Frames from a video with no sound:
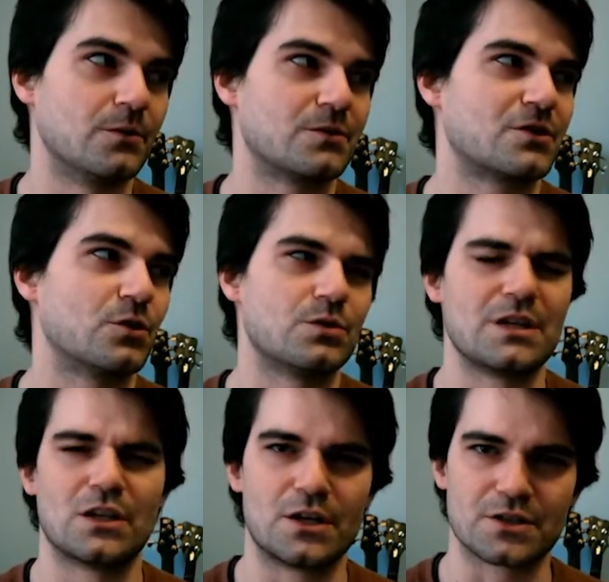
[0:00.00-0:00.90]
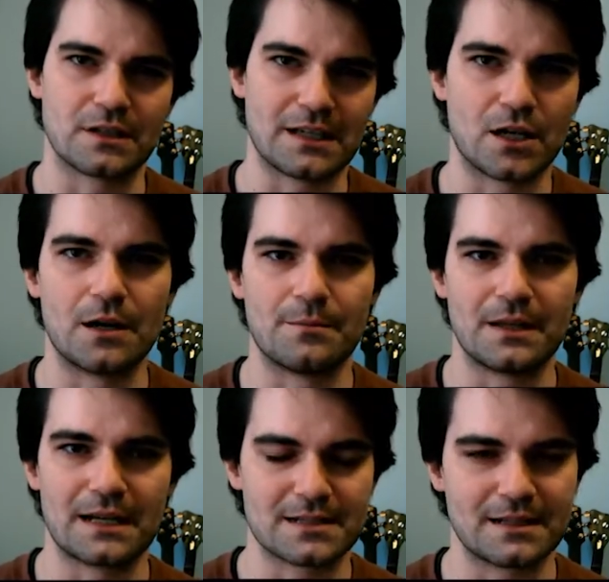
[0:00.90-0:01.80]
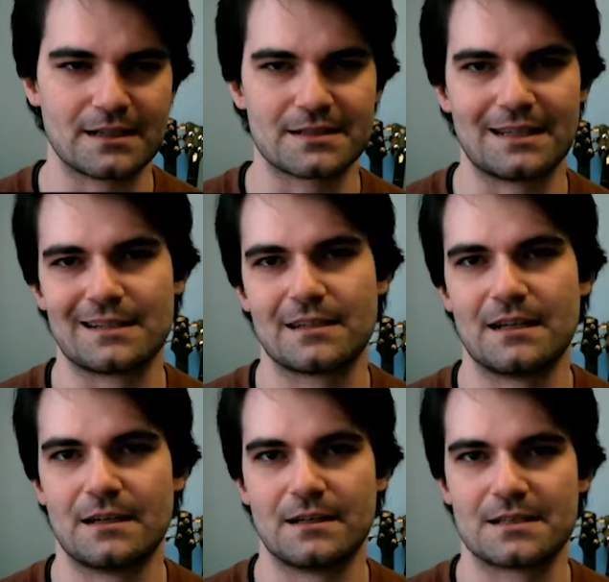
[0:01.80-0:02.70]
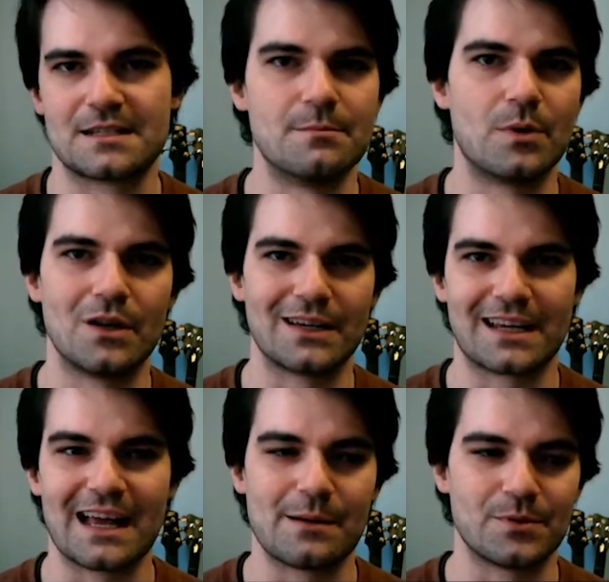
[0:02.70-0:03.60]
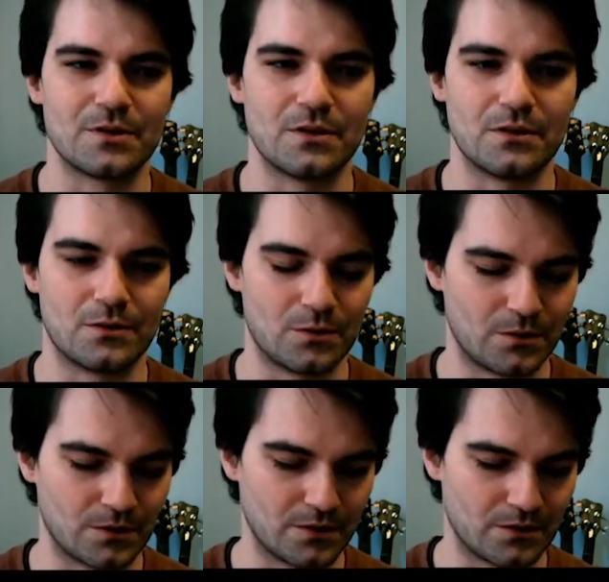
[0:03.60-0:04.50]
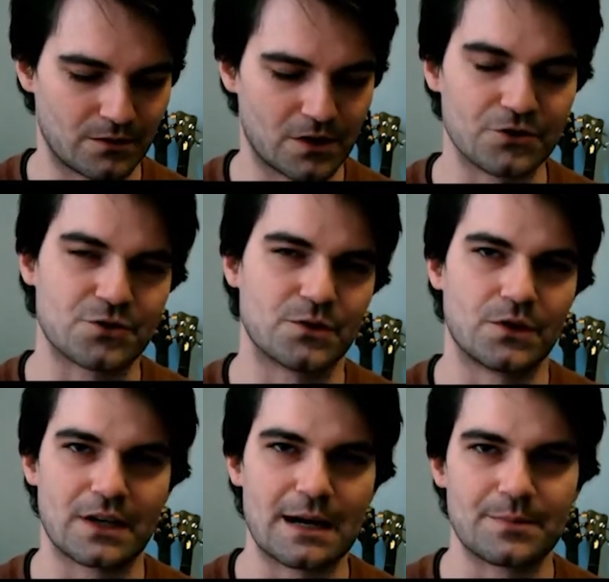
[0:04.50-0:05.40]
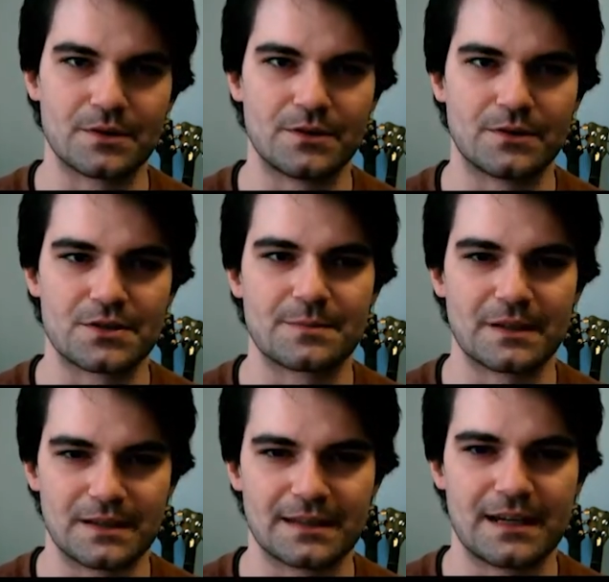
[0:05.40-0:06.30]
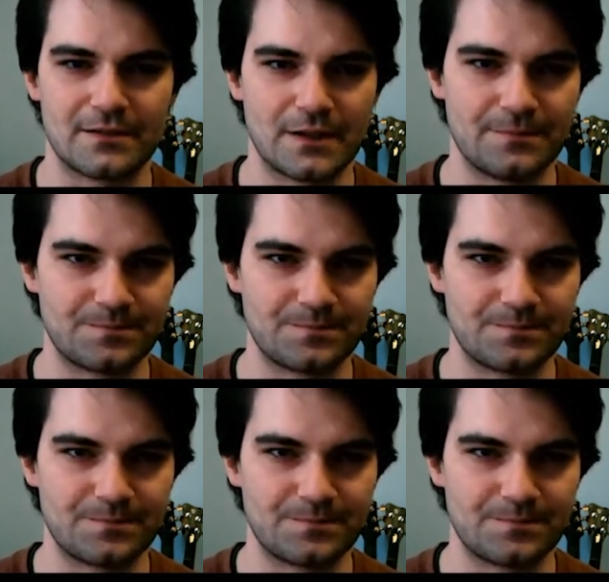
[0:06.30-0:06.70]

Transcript: sociologically complex things like symbolic capital or cultural capital or something like that, right?